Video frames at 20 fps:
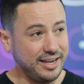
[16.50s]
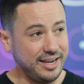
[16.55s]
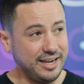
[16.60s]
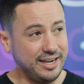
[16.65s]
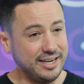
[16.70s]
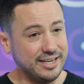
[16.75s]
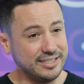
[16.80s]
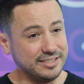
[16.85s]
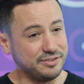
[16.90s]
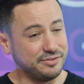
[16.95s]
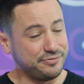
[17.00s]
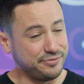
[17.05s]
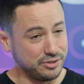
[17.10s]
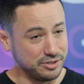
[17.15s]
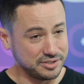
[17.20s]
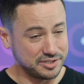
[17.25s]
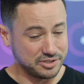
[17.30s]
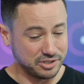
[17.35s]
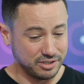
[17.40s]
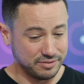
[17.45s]
and
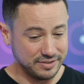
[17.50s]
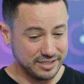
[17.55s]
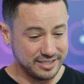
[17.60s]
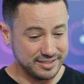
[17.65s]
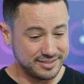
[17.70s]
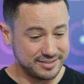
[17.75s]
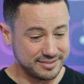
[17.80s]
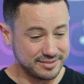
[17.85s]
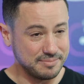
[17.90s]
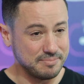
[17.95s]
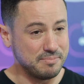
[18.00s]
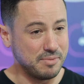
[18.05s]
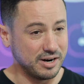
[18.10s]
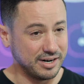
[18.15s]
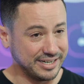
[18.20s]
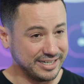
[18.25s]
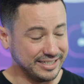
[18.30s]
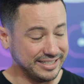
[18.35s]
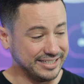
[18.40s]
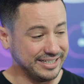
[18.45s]
full service
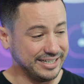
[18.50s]
marketing